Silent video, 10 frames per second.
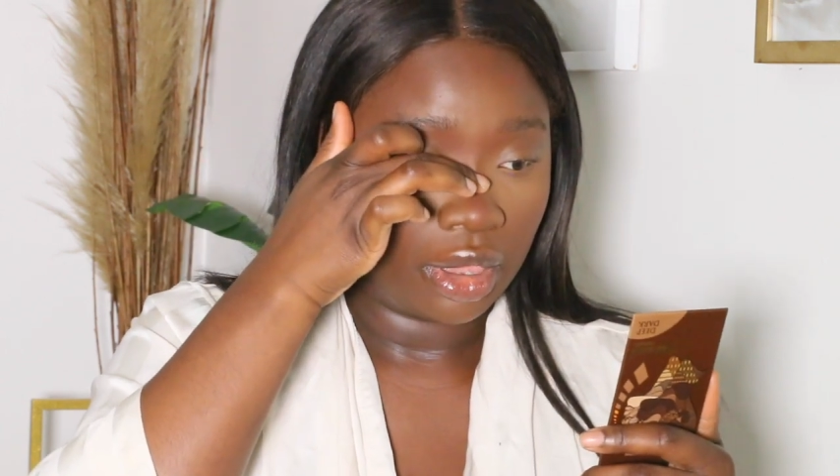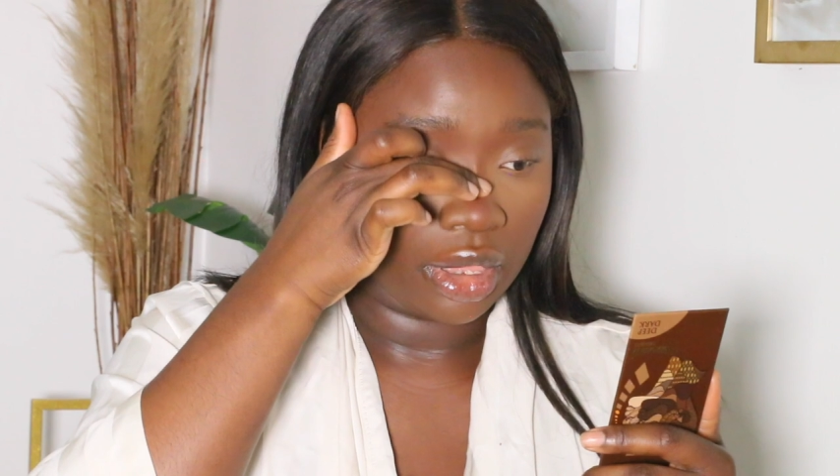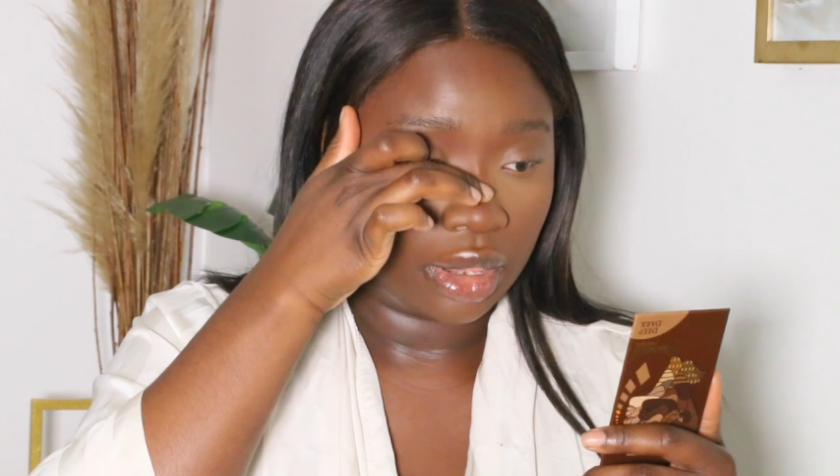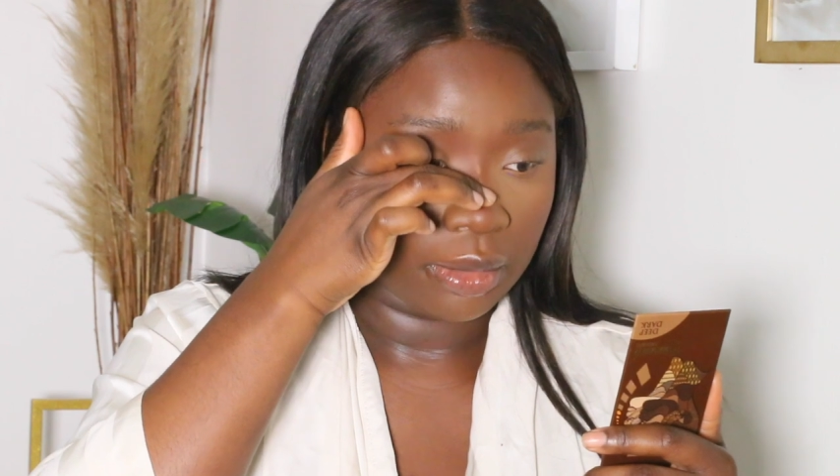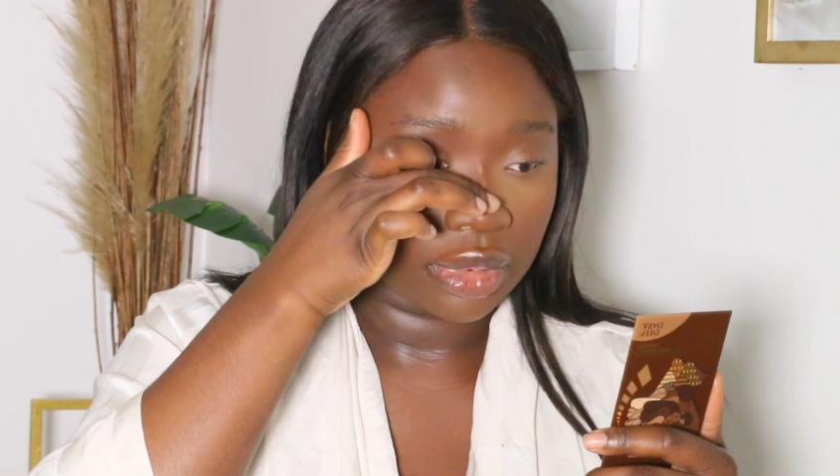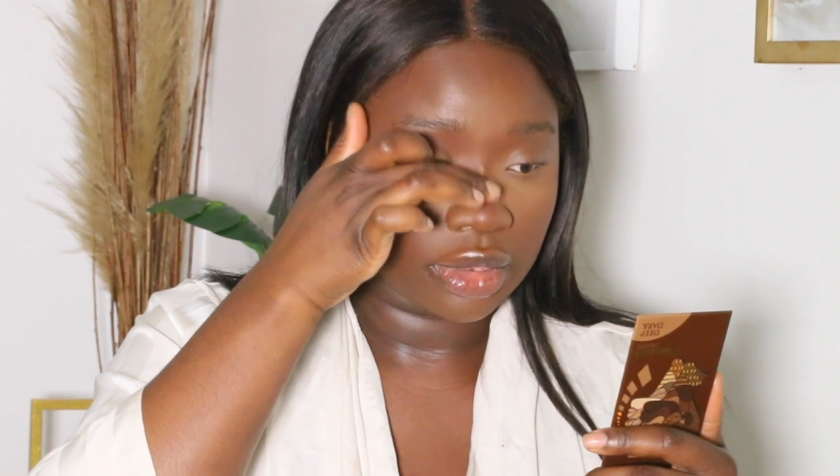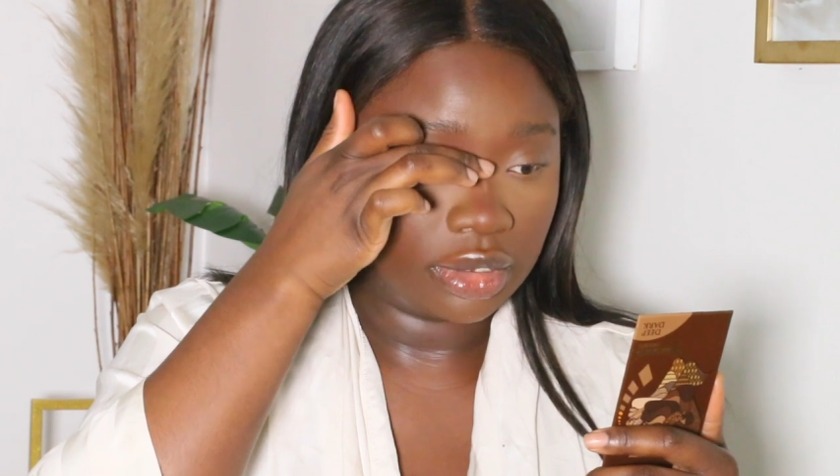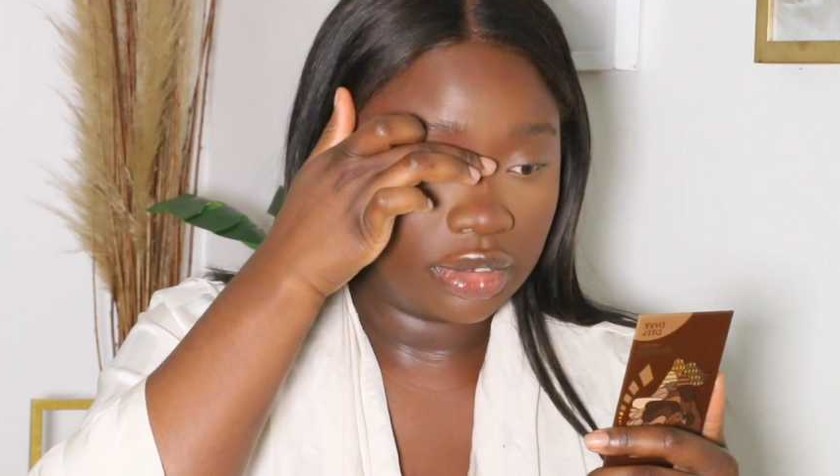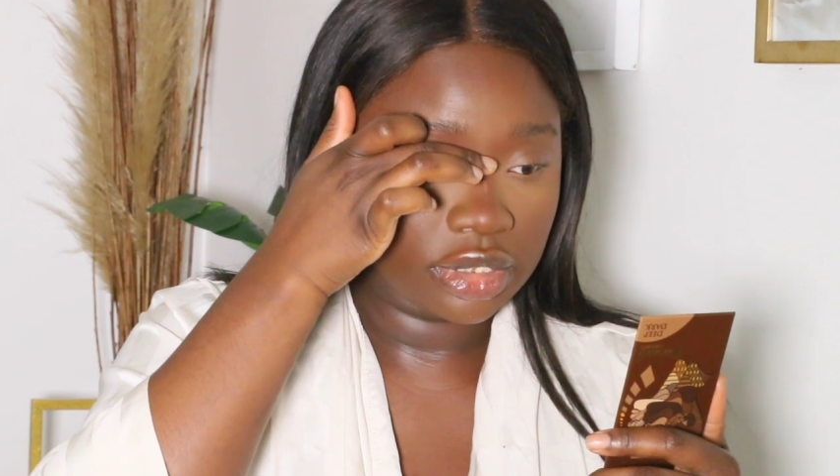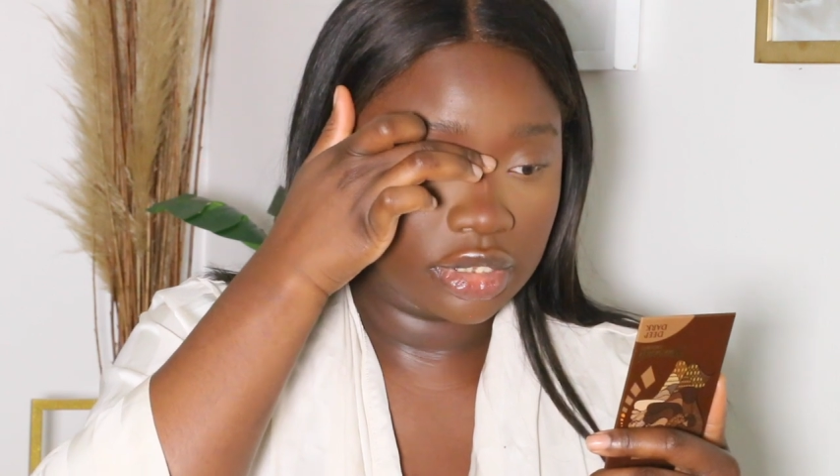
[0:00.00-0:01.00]
And I'm just
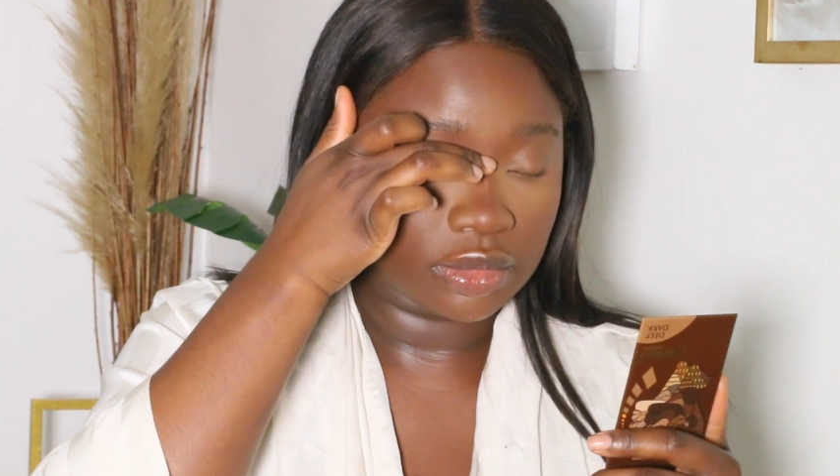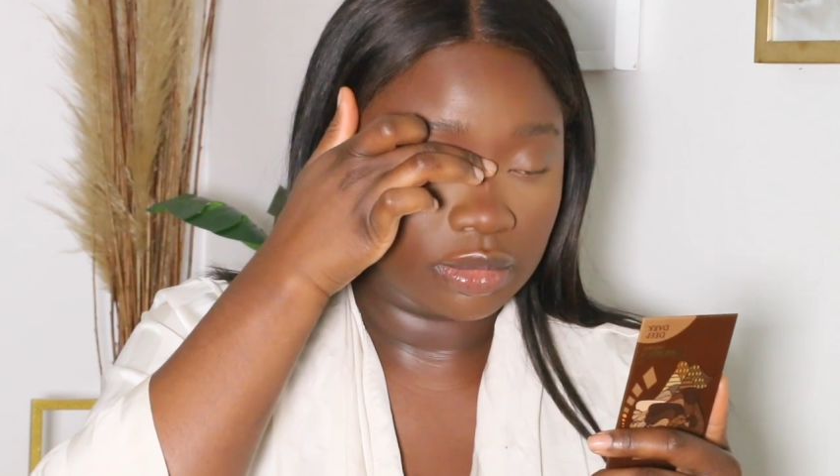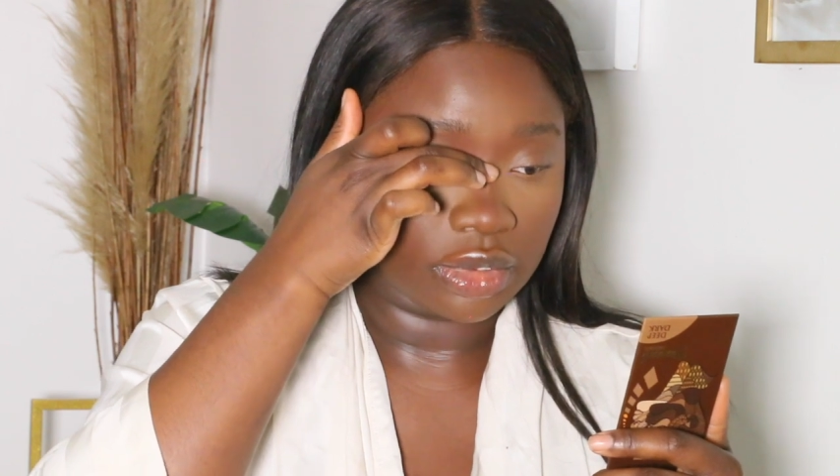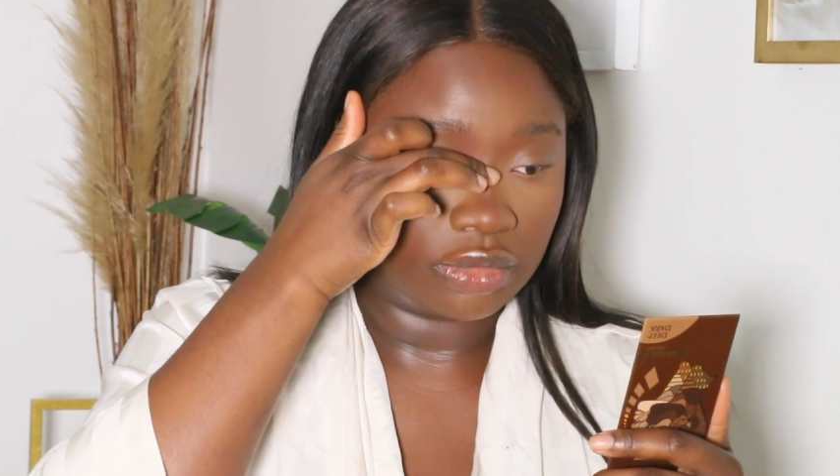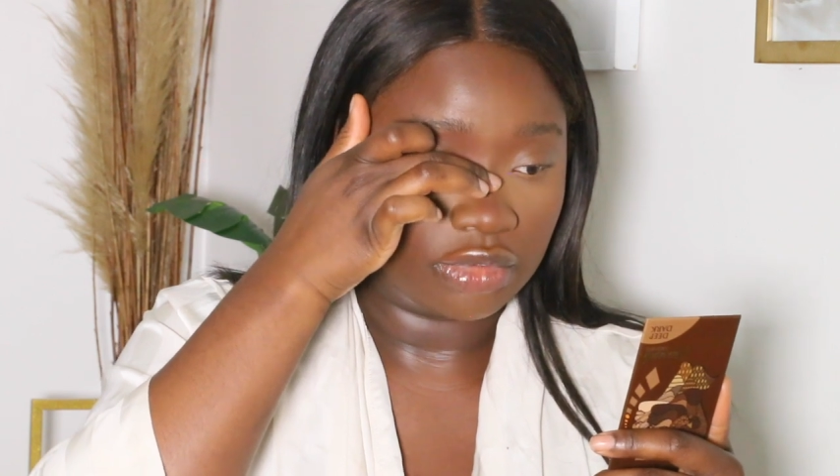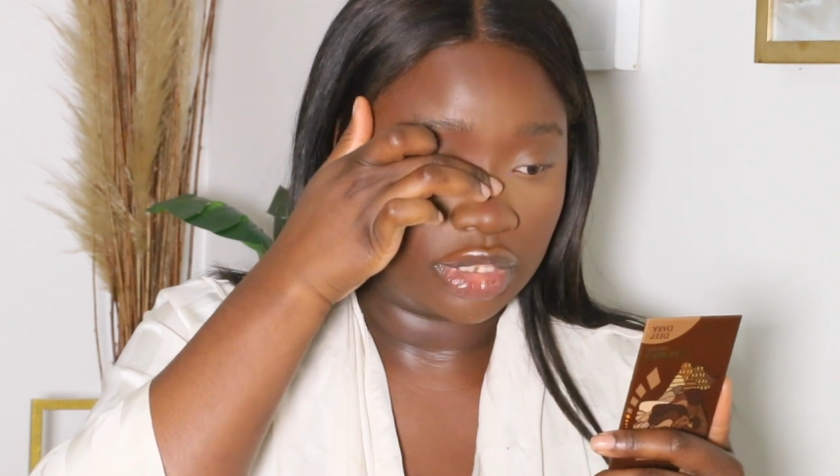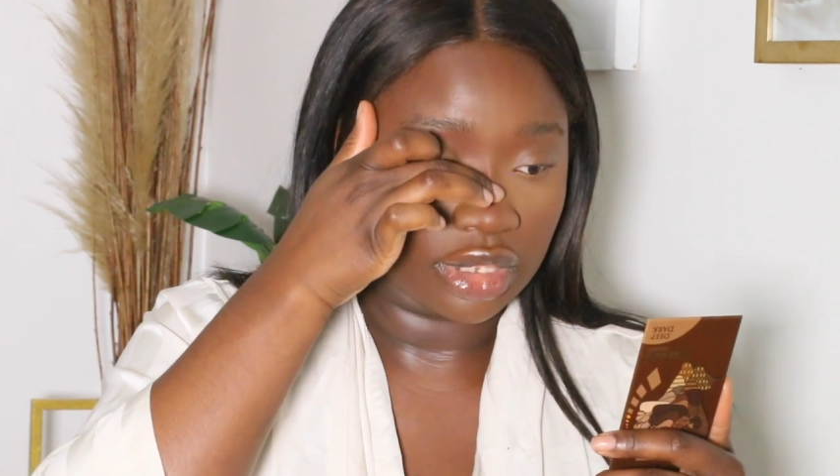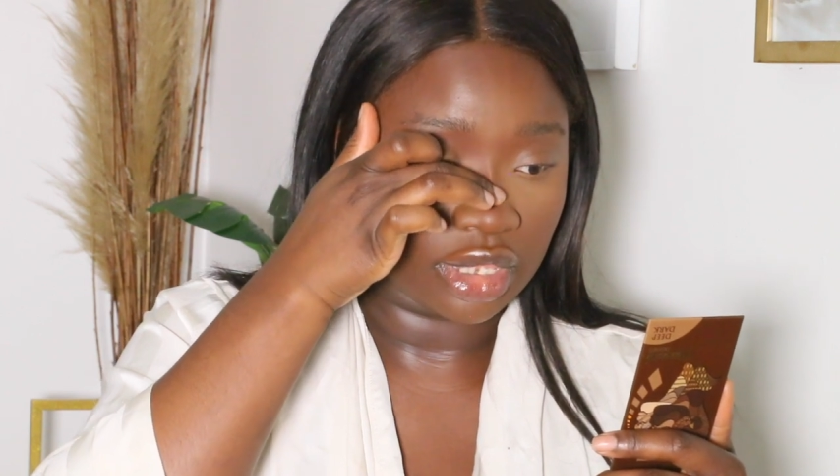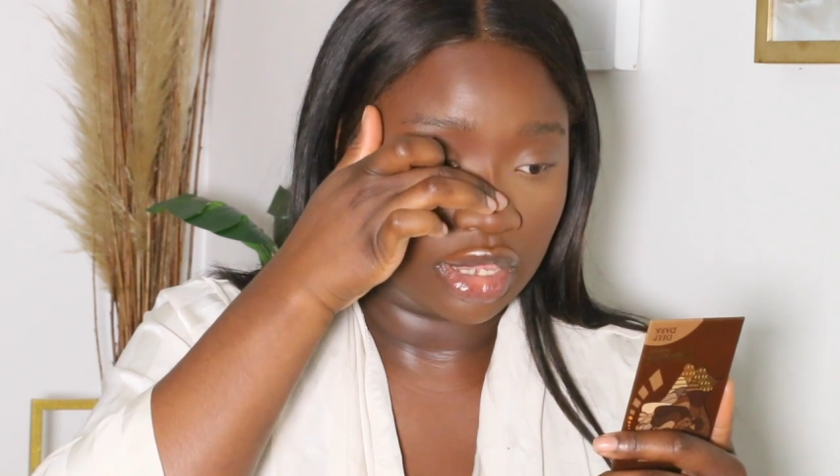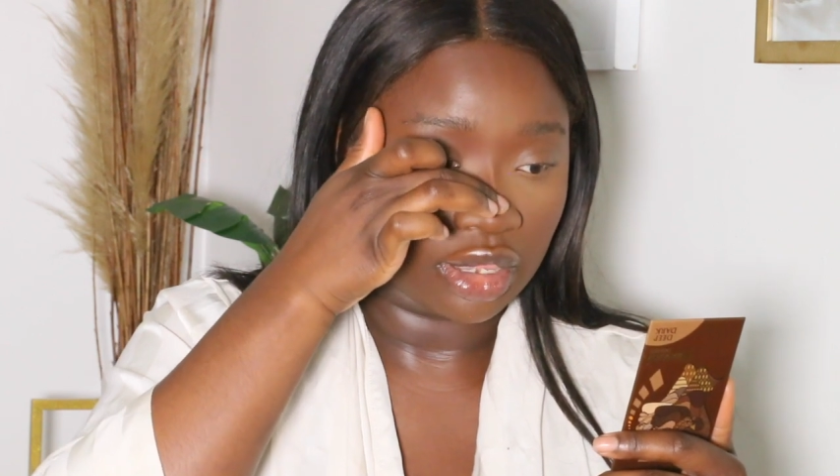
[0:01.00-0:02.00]
going to smooth
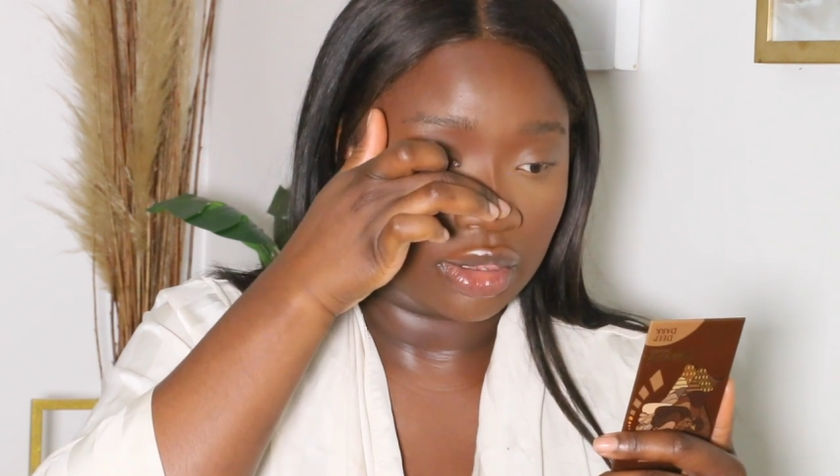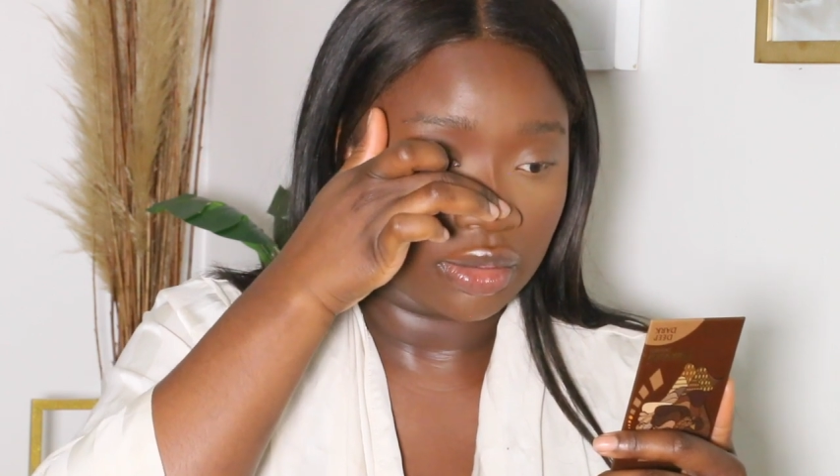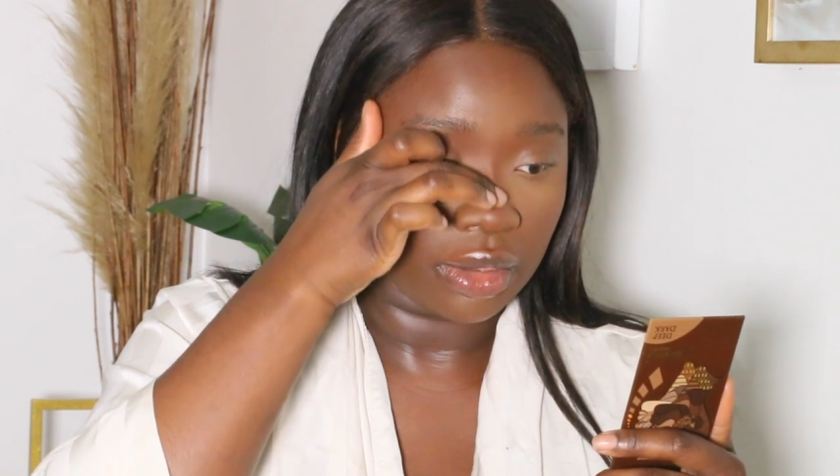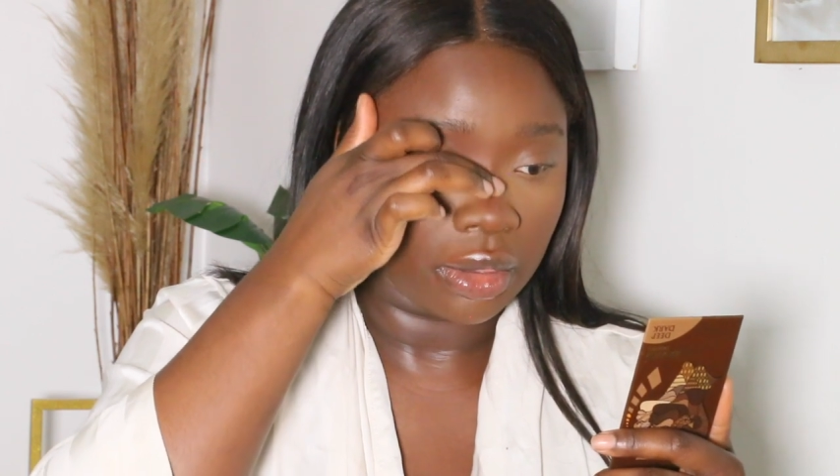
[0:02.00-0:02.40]
it down.